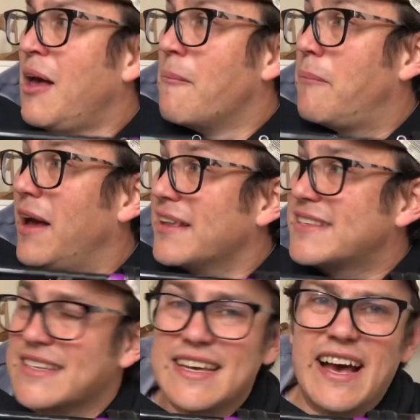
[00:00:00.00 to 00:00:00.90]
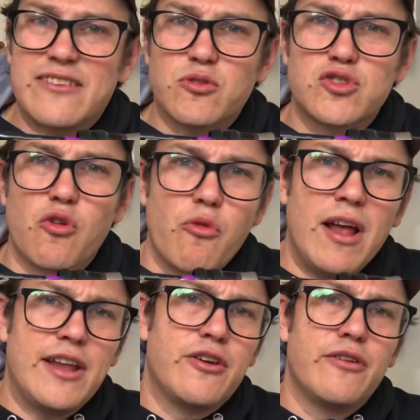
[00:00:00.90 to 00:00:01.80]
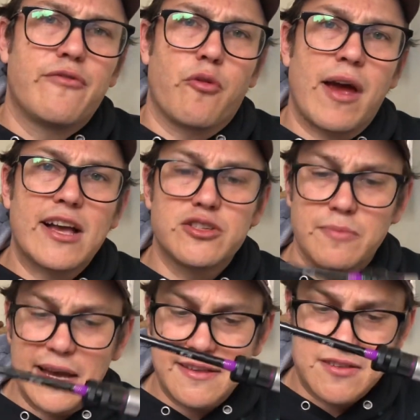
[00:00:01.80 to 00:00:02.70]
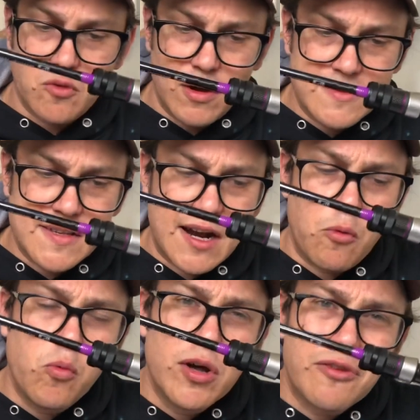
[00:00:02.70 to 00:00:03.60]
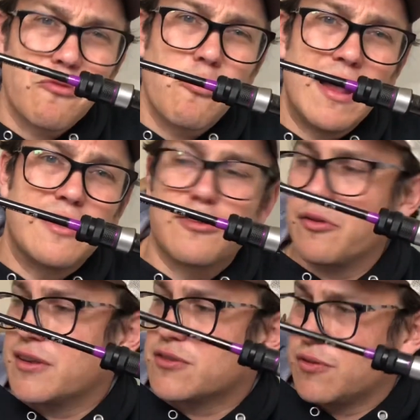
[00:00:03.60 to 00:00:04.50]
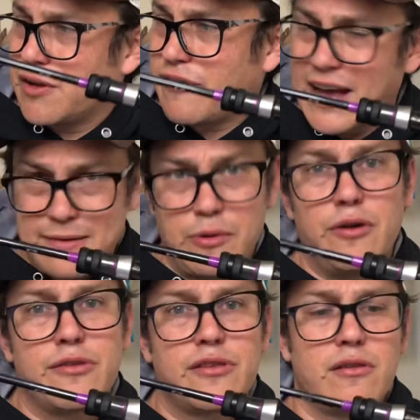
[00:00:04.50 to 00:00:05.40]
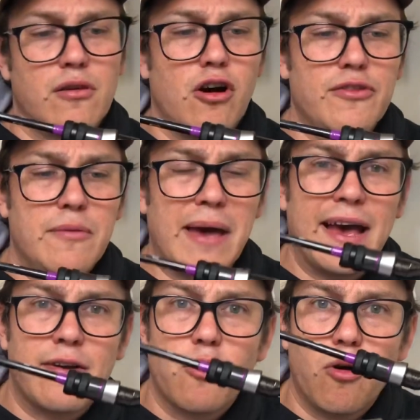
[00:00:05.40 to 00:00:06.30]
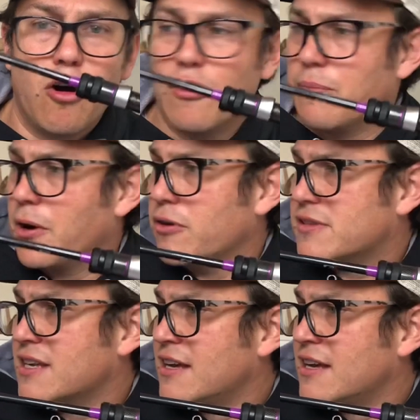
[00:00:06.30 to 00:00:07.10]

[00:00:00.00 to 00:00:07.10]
But it's also really good for reaction baits, the ones that I wouldn't really throw this on if I had both on the bank or on the boat.